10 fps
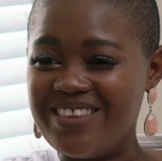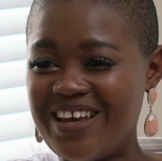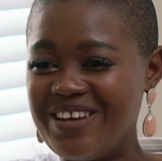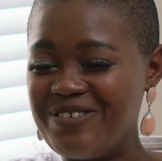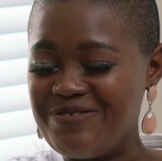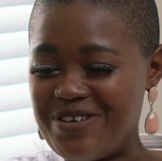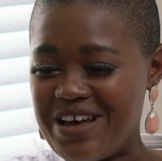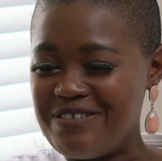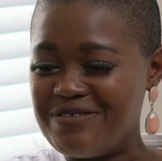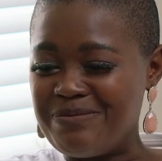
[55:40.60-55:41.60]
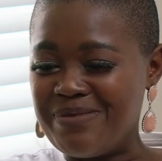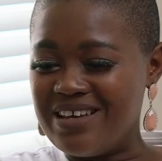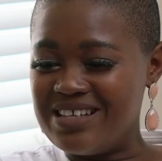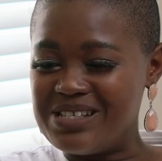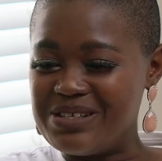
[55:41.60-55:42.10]
Thank you for having me.
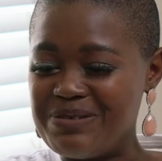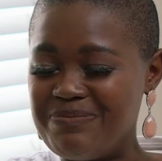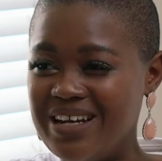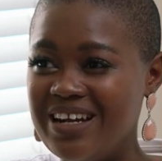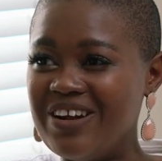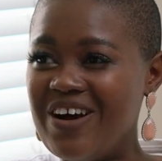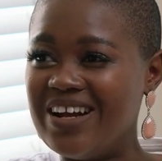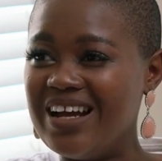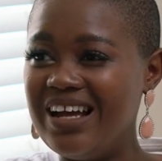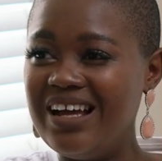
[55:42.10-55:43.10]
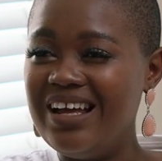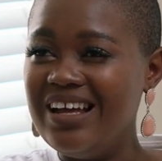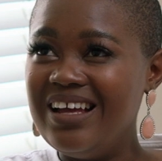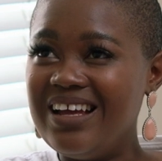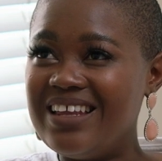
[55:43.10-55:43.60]
It's been an honor.
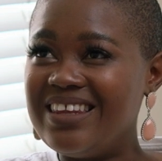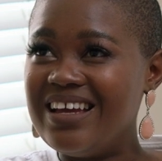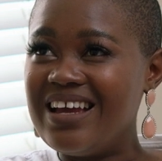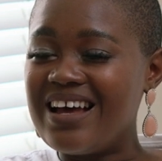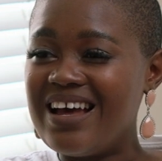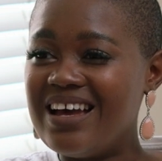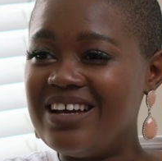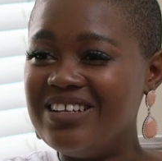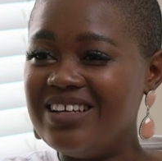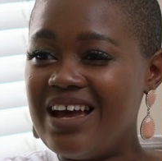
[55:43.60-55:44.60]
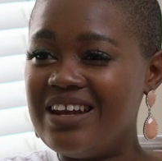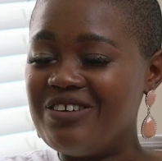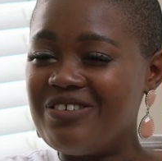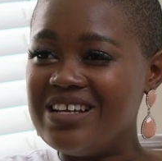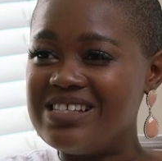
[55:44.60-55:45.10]
I think I had a
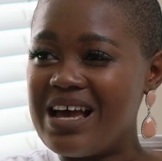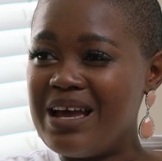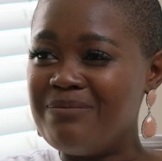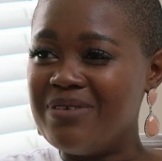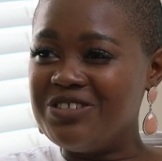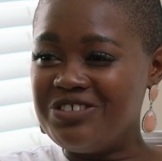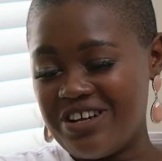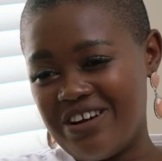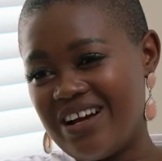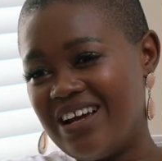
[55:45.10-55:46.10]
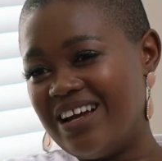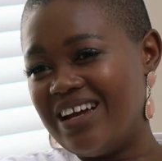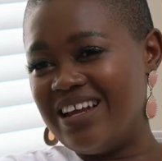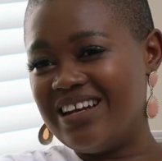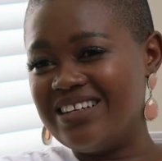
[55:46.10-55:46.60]
great time
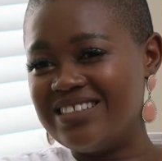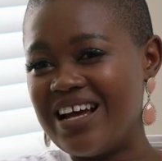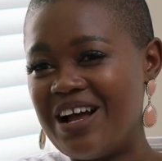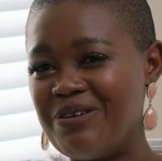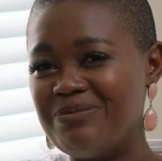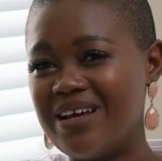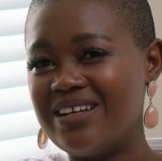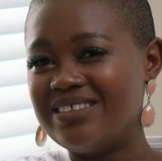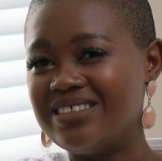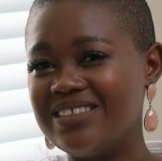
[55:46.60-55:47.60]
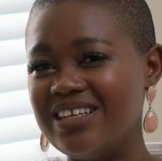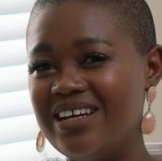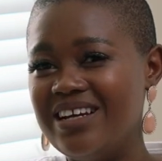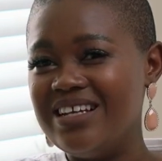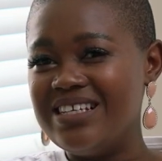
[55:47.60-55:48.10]
sharing, and I hope that
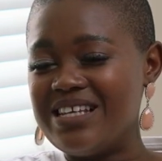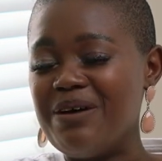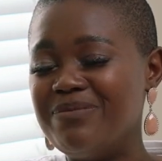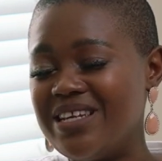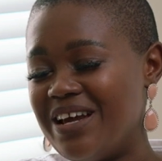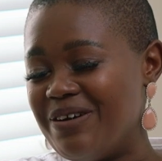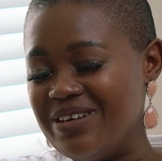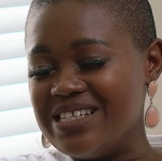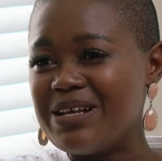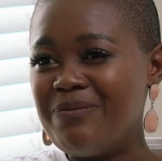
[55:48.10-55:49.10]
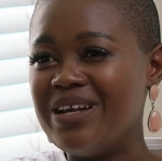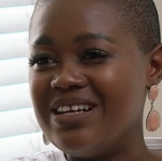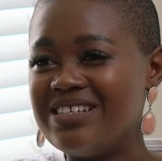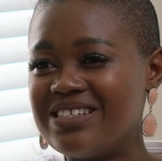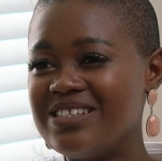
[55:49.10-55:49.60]
someday when someone
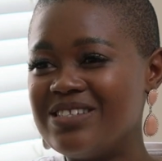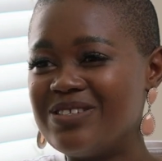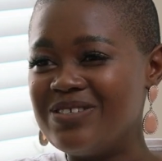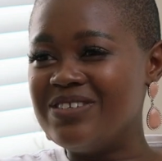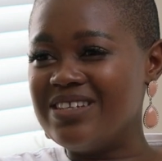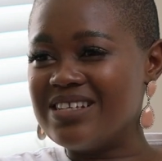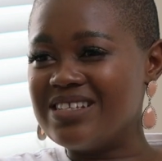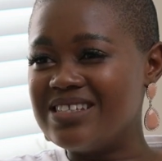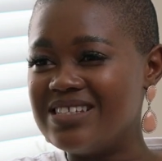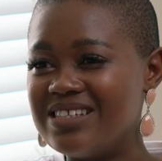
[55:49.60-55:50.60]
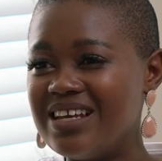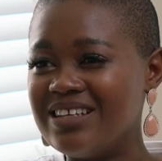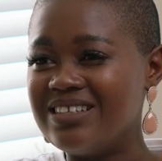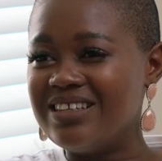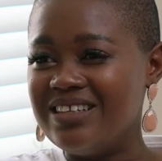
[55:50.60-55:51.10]
listens to this,
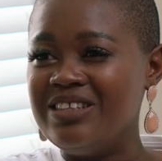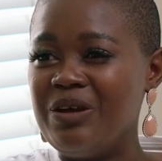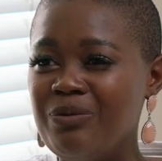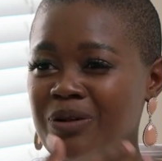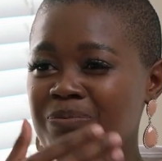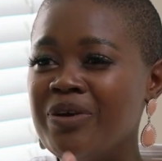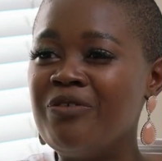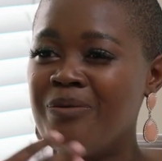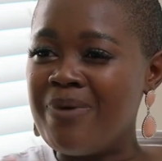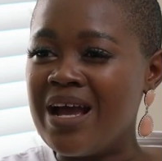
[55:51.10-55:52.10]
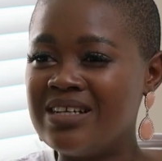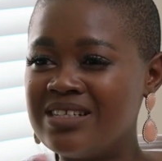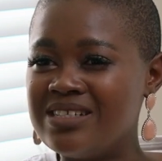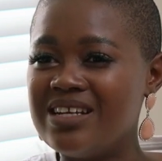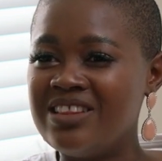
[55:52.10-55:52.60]
they will be
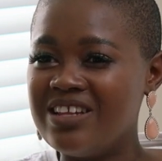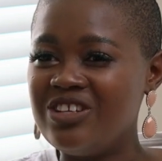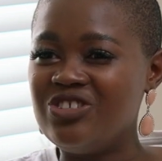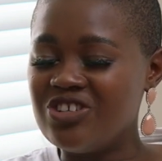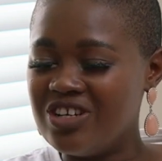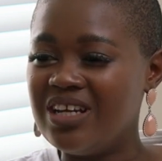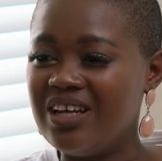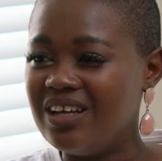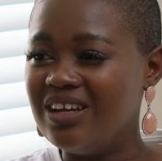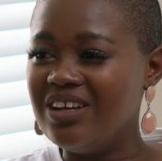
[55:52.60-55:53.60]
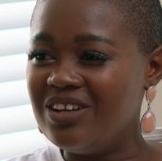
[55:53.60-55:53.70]
reminded in their journey.